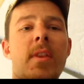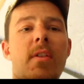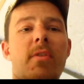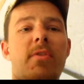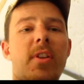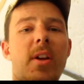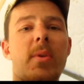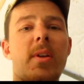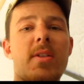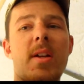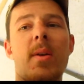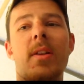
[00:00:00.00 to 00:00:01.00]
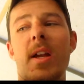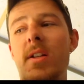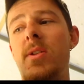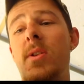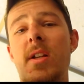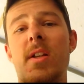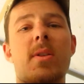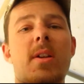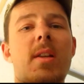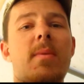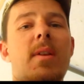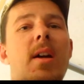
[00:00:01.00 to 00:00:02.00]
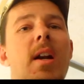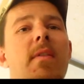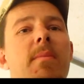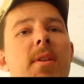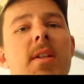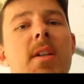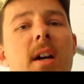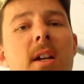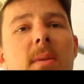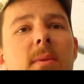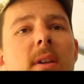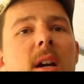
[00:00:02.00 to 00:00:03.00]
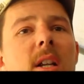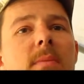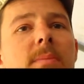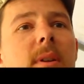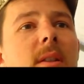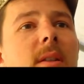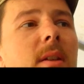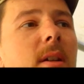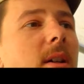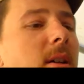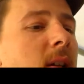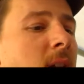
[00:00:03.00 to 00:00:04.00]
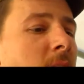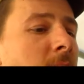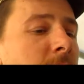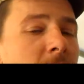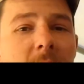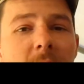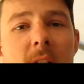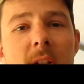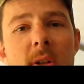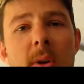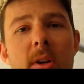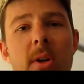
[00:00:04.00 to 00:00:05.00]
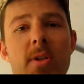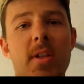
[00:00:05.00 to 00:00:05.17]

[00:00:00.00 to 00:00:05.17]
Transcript: frequently as I would like to, because I do get to be kind of a busy guy sometimes, but it doesn't go unnoticed.